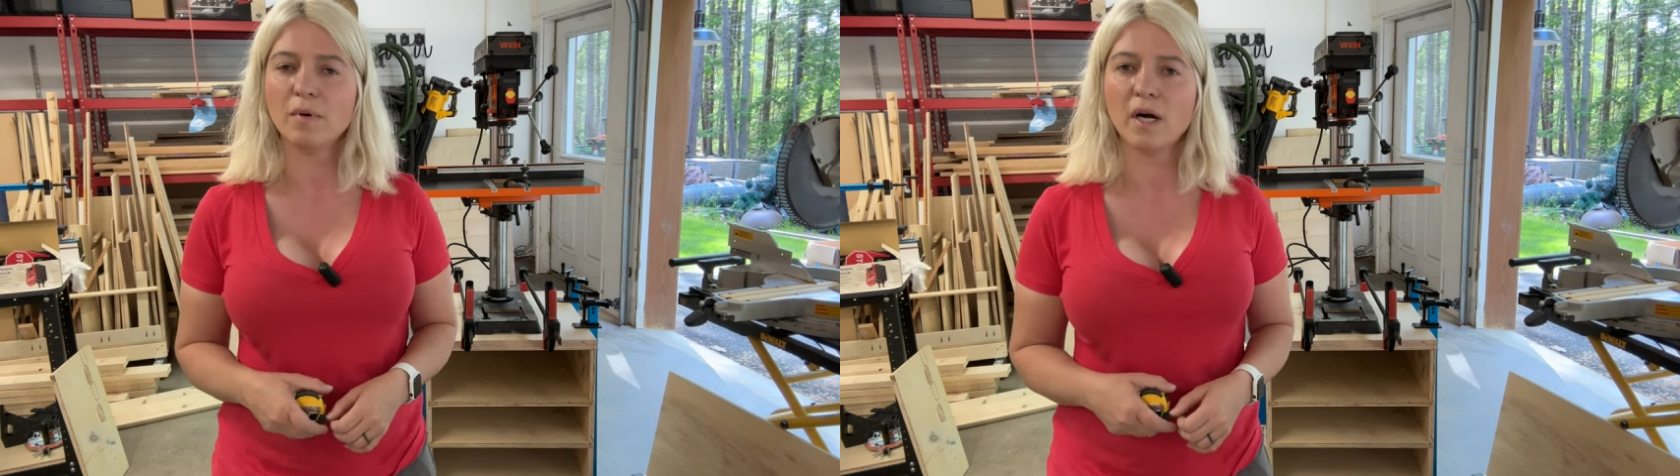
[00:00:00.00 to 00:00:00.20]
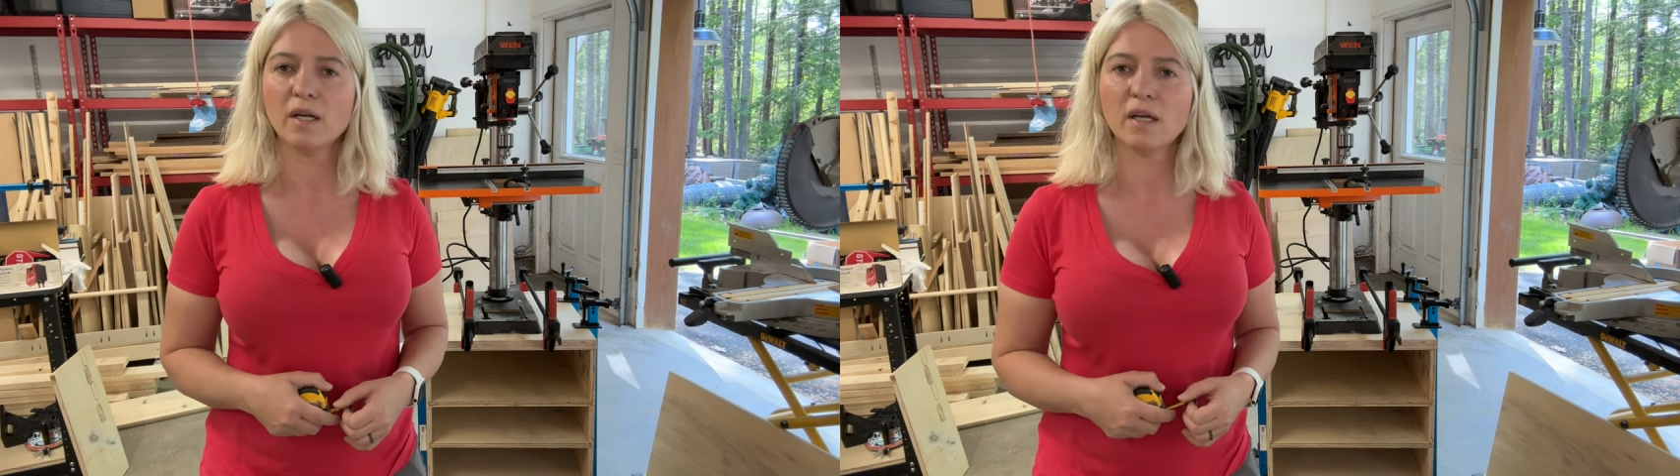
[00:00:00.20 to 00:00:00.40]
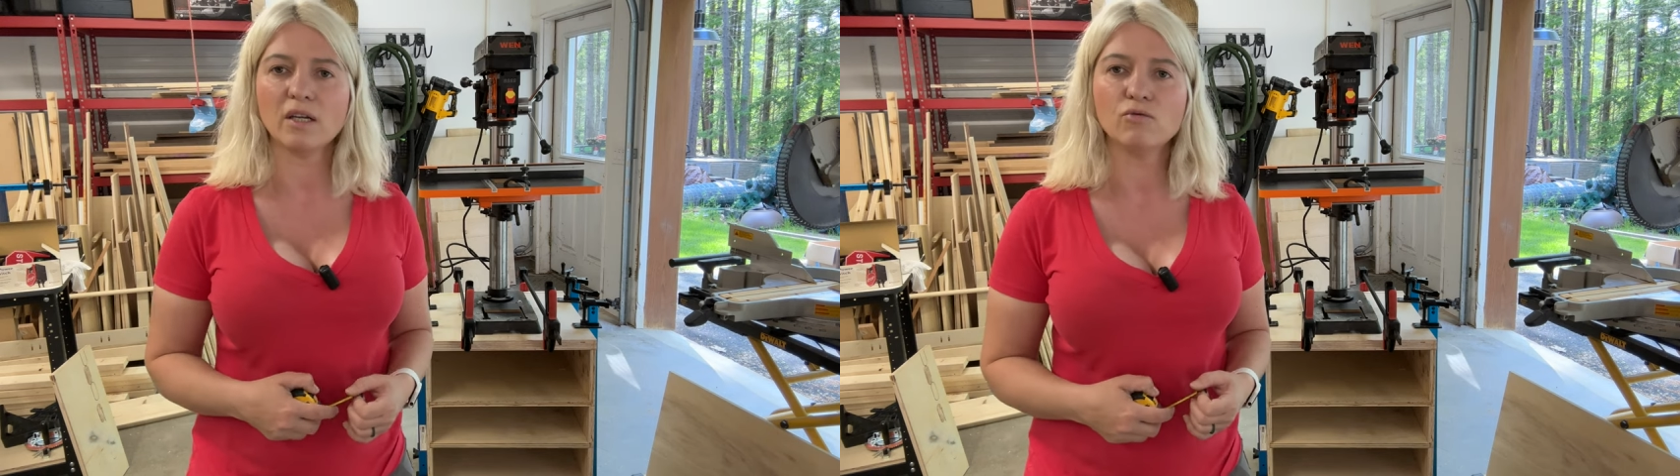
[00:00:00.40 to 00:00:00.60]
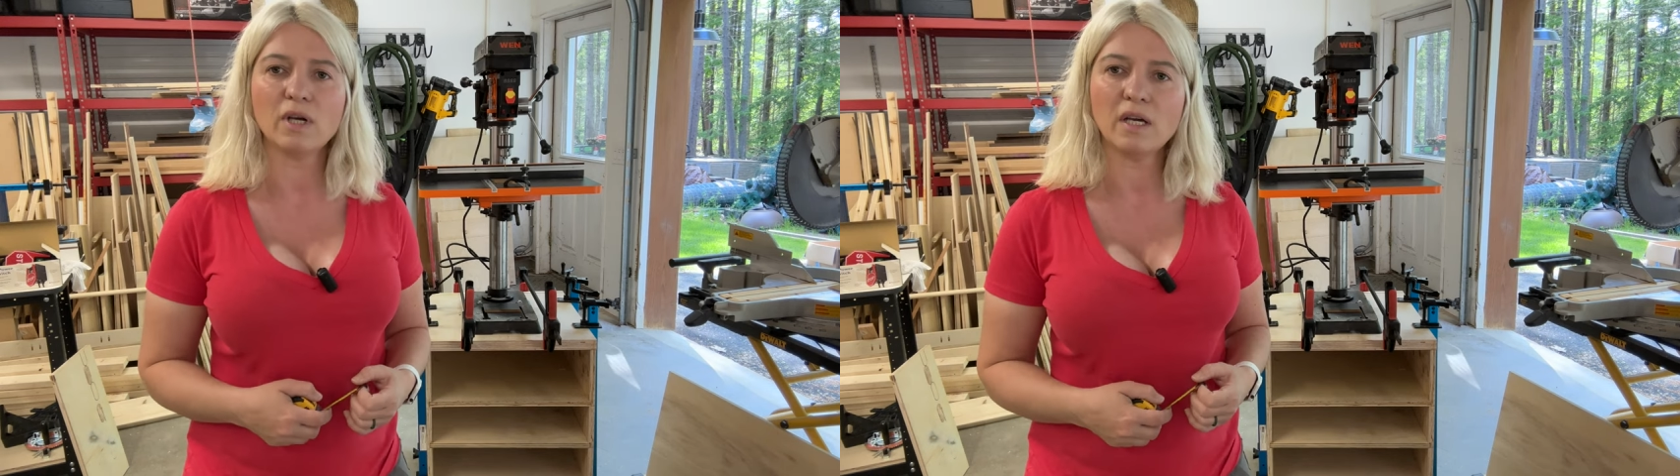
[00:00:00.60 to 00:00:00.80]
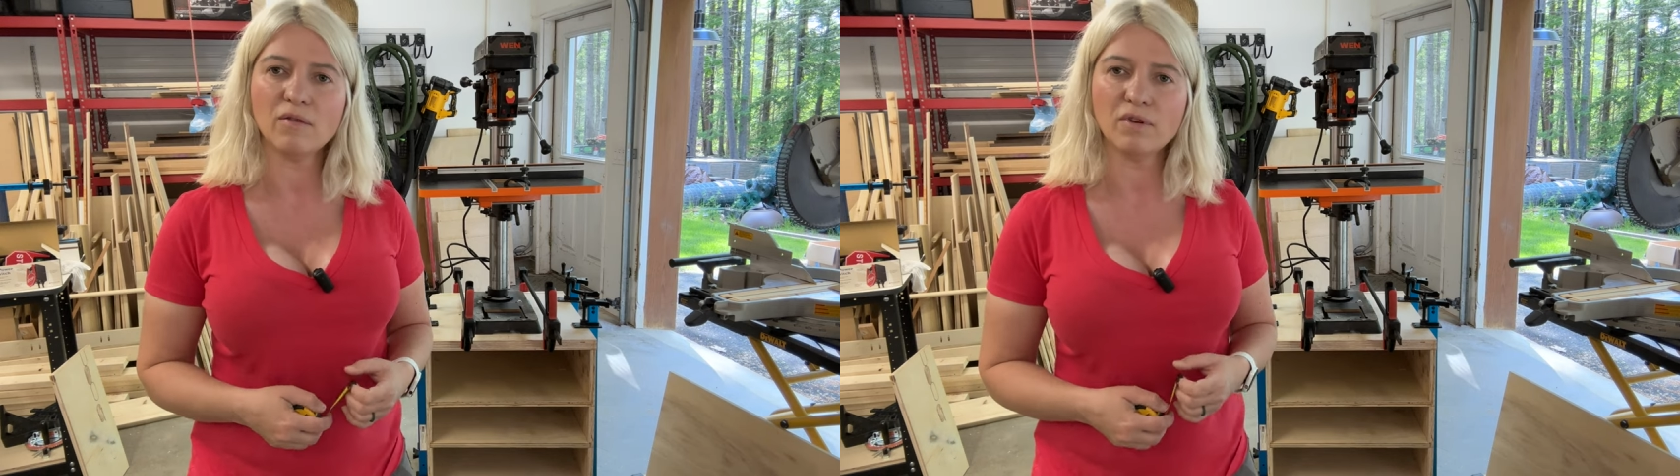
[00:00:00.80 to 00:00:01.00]
but I do
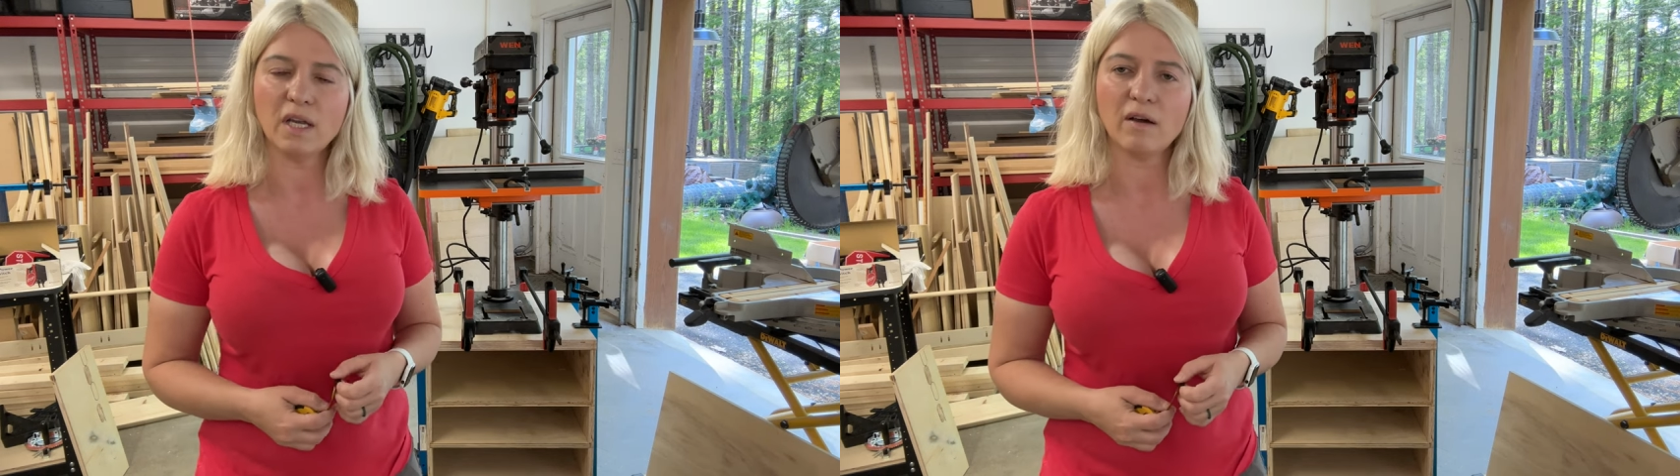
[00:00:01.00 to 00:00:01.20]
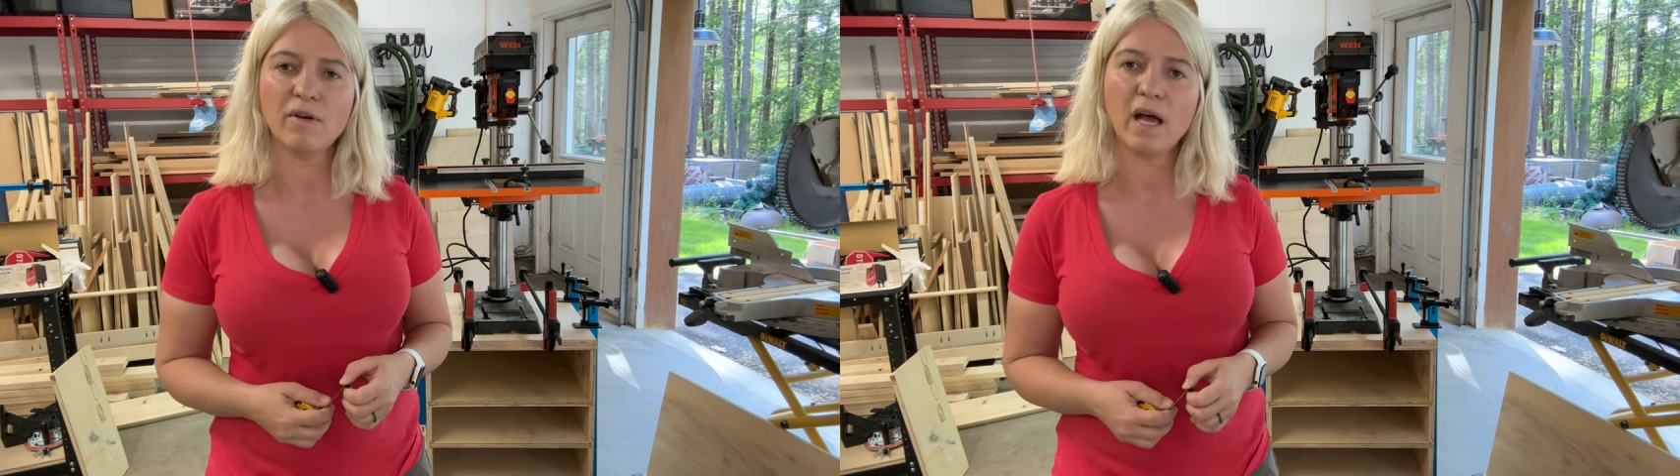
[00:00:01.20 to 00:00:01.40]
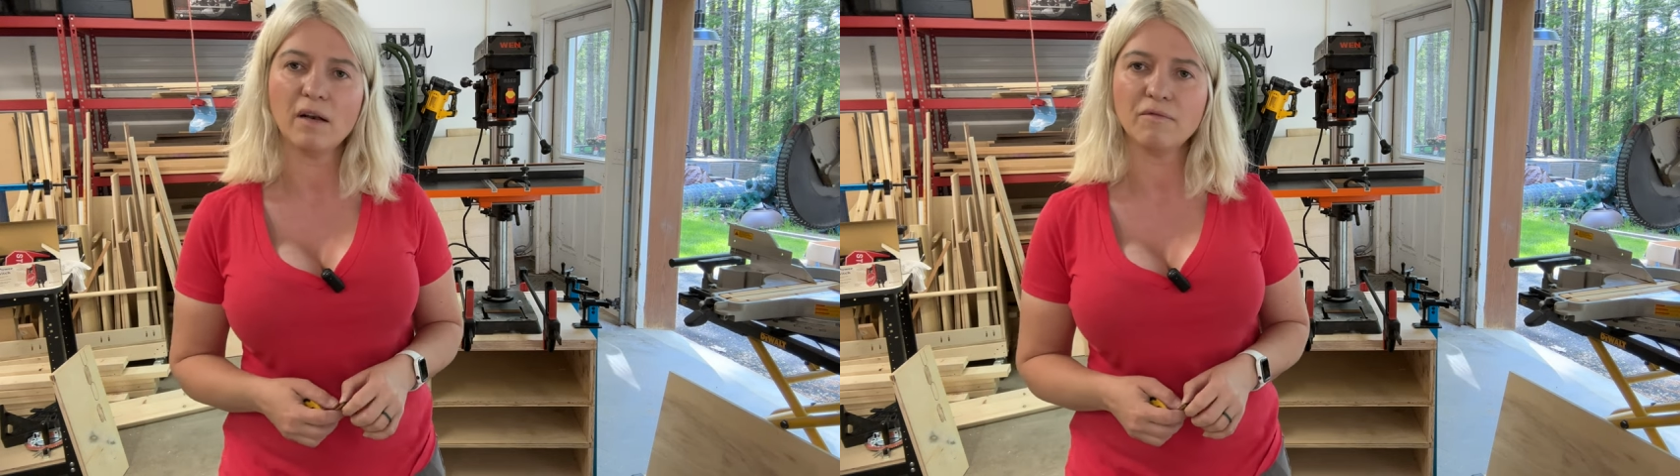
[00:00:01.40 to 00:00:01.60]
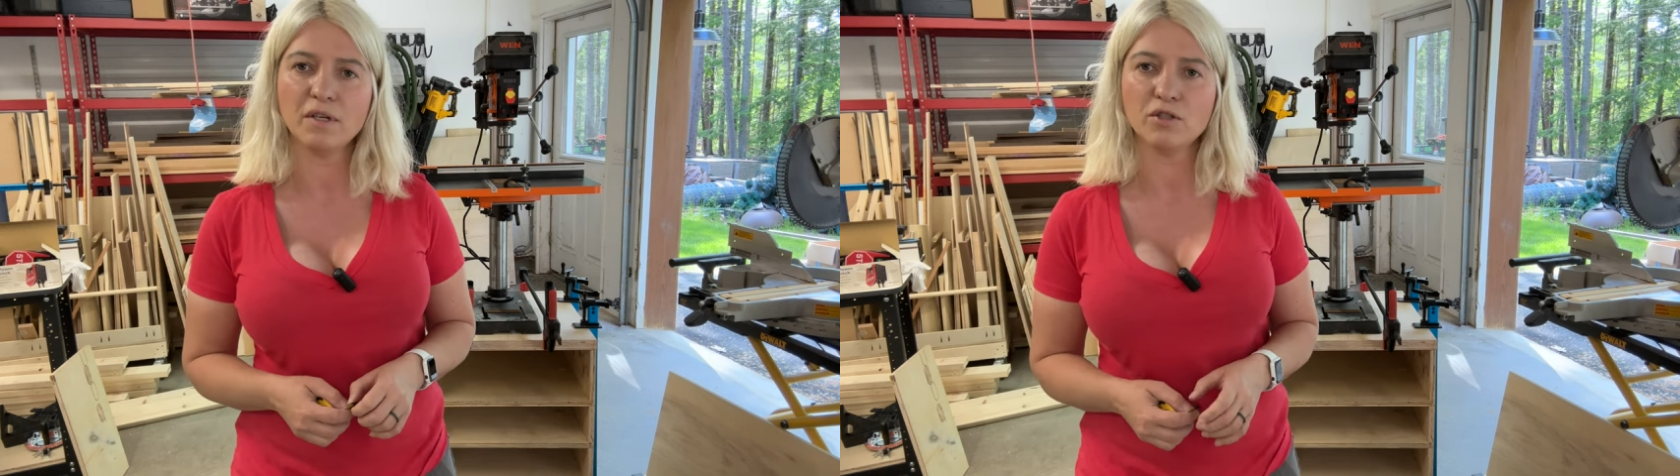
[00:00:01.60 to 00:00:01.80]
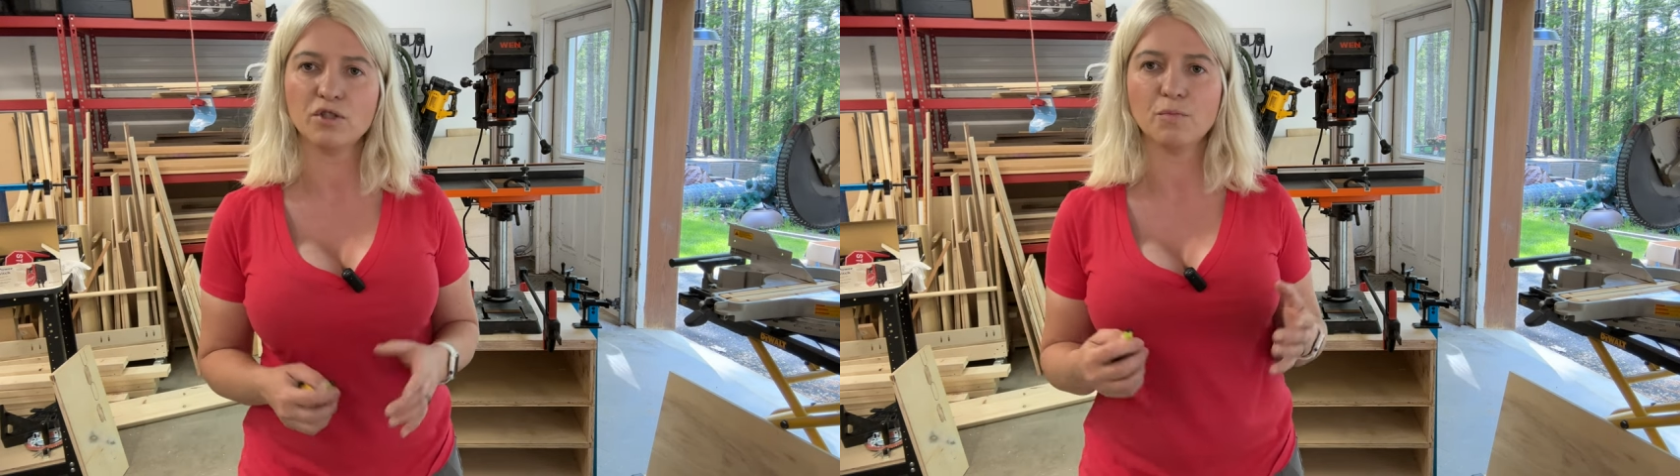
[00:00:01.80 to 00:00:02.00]
not have enough half
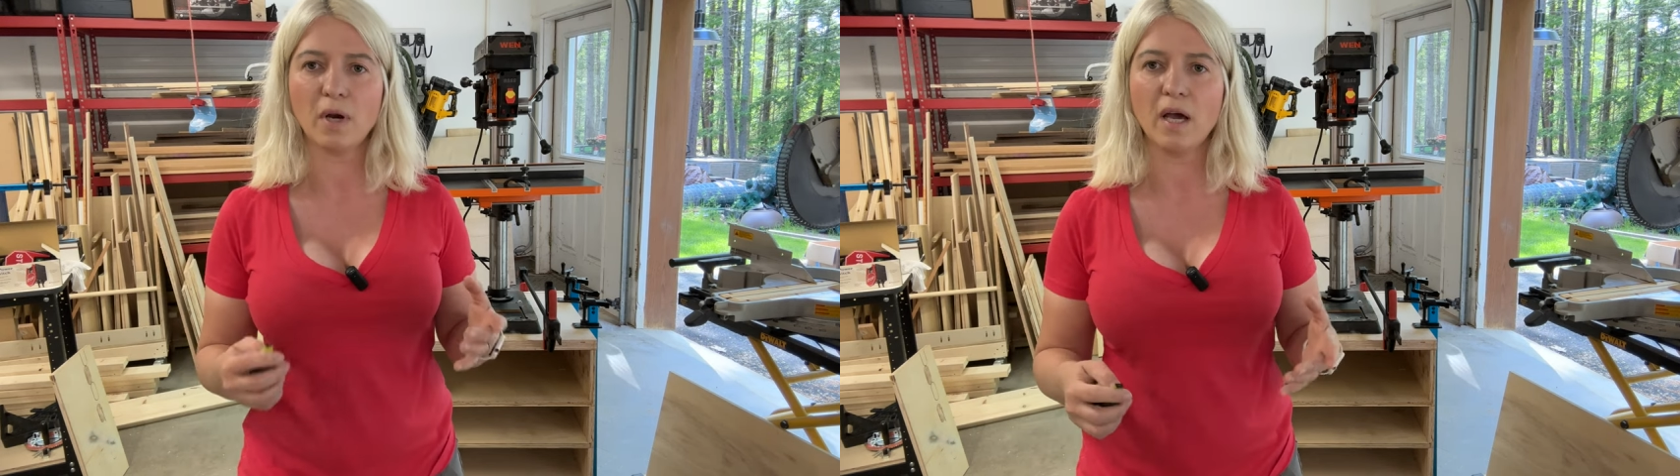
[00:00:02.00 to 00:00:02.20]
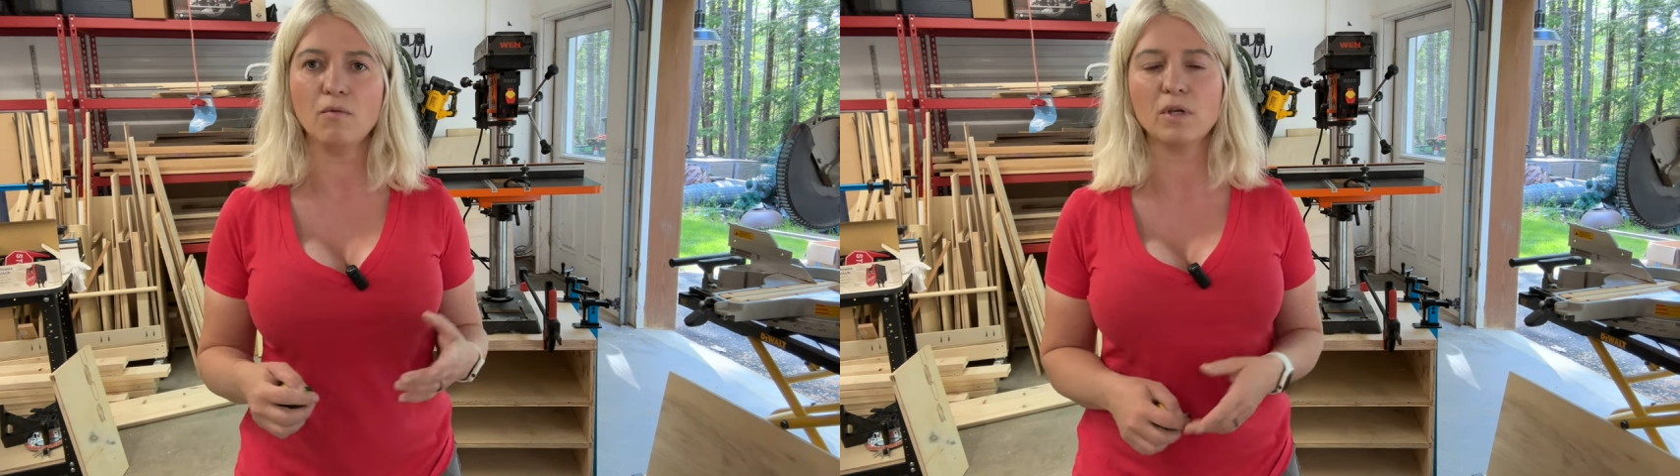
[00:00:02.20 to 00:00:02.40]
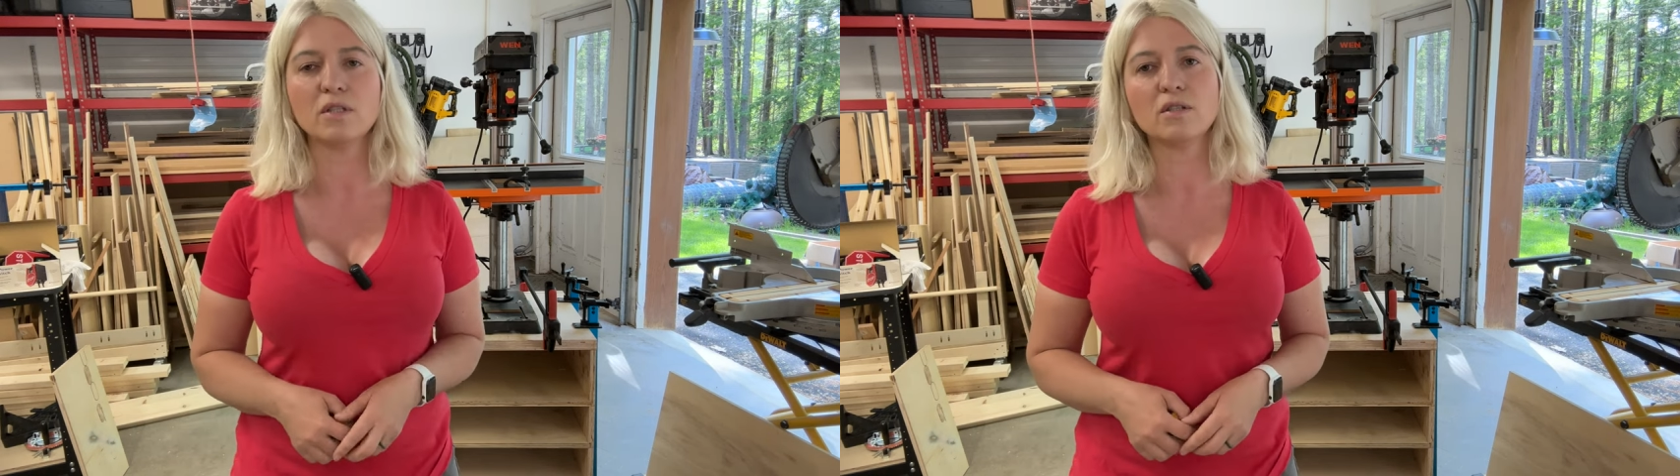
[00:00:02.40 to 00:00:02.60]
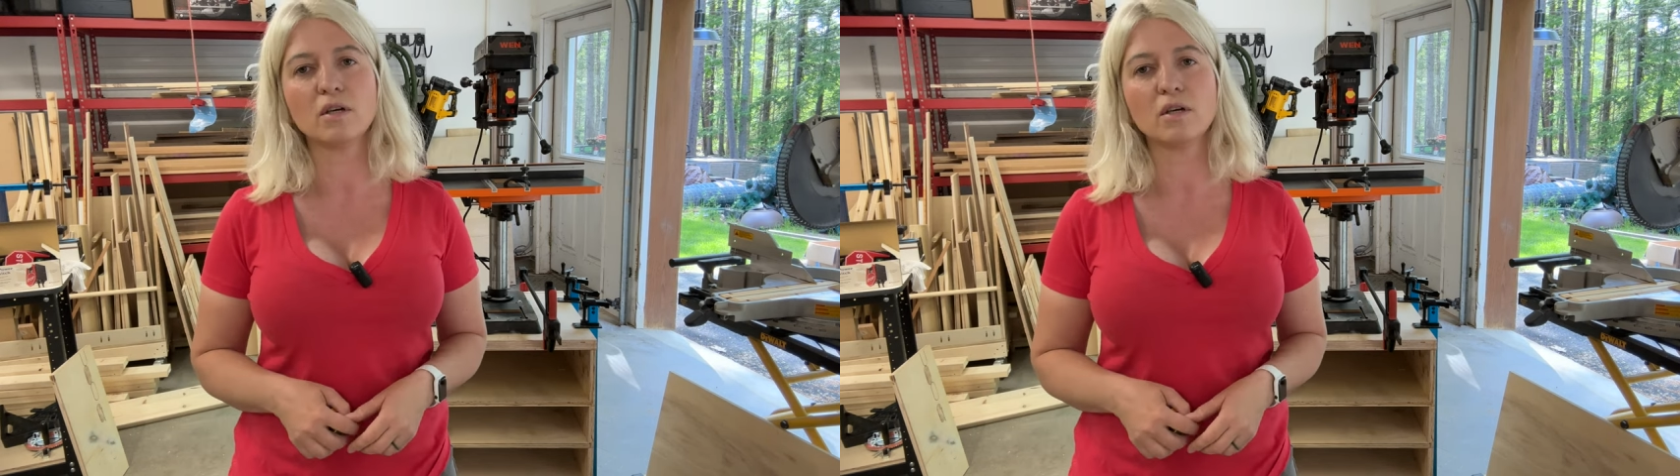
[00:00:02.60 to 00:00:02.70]
inch plywood.